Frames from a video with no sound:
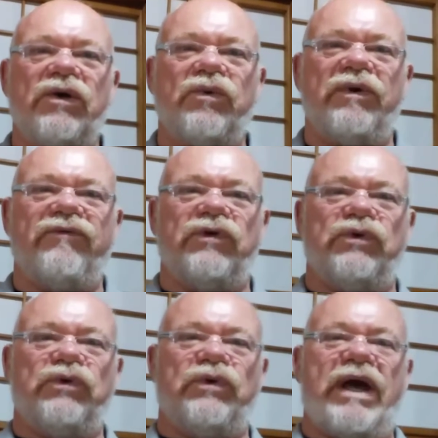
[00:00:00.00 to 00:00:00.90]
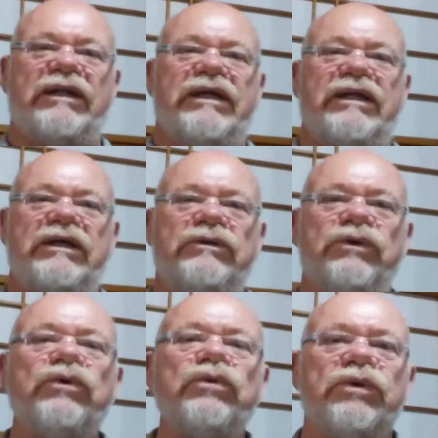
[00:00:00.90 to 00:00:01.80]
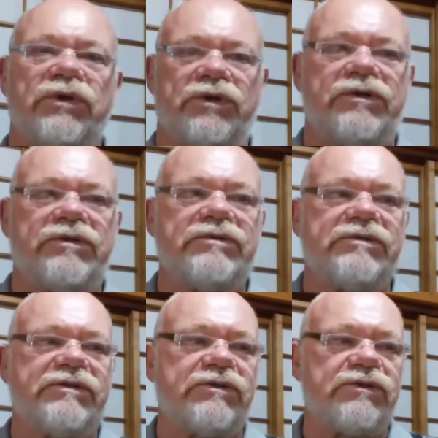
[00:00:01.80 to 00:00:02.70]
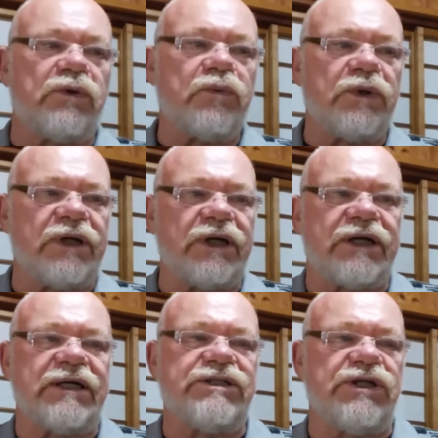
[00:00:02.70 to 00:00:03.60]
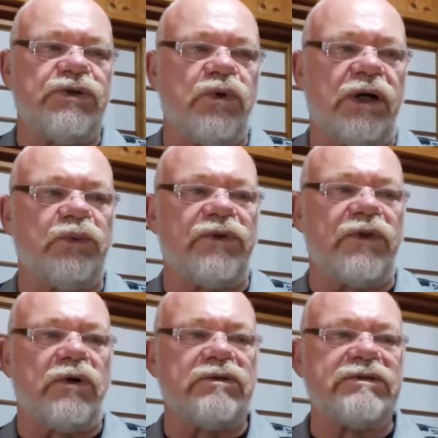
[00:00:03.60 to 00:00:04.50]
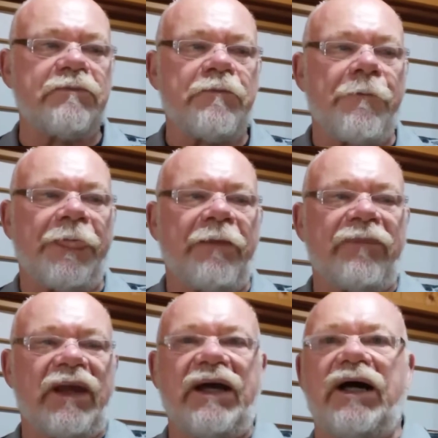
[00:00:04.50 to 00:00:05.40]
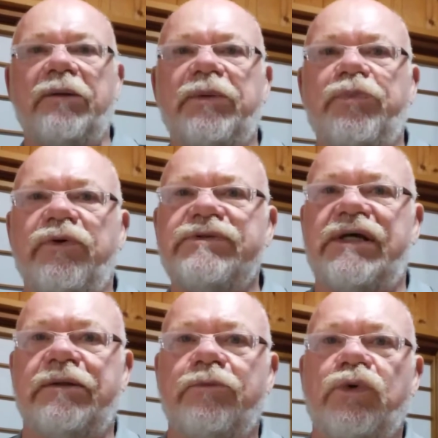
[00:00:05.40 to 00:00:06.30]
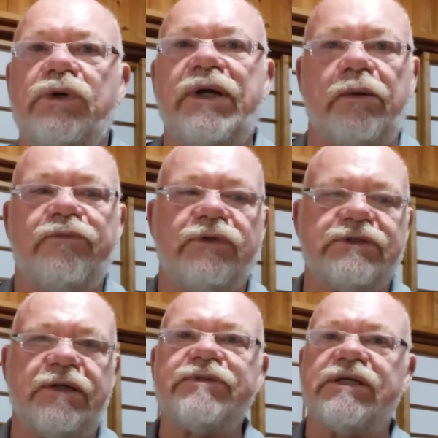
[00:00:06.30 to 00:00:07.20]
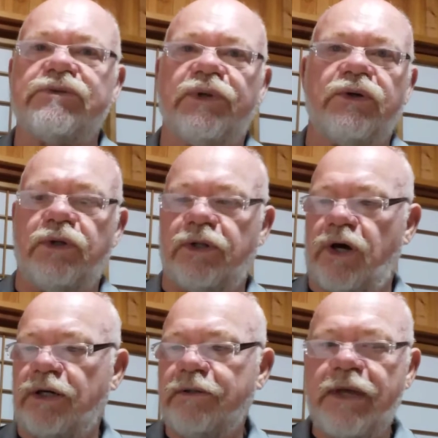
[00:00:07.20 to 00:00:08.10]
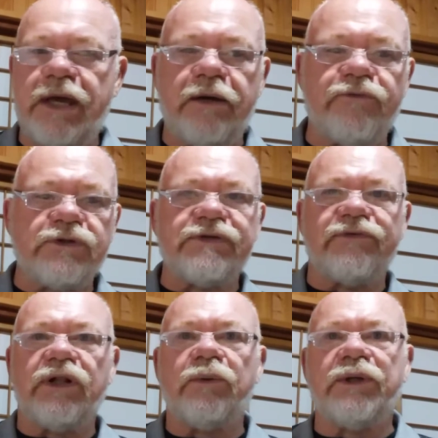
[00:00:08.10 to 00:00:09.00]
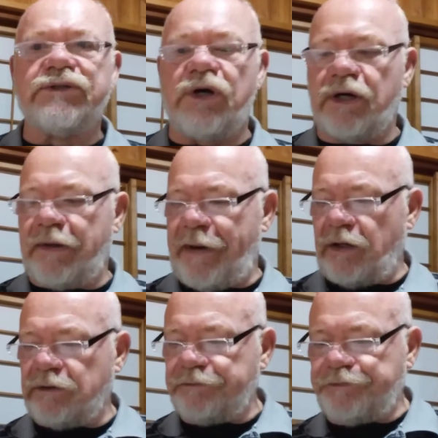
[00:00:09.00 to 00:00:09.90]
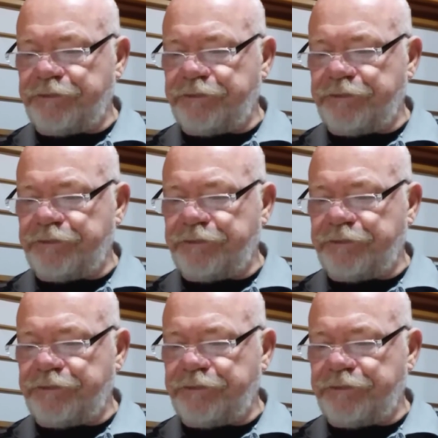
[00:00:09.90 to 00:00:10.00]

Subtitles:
review, and getting new words. So we're going to continue on with those. I'll be presenting more helpful tips as we go along. First of all, I want to talk about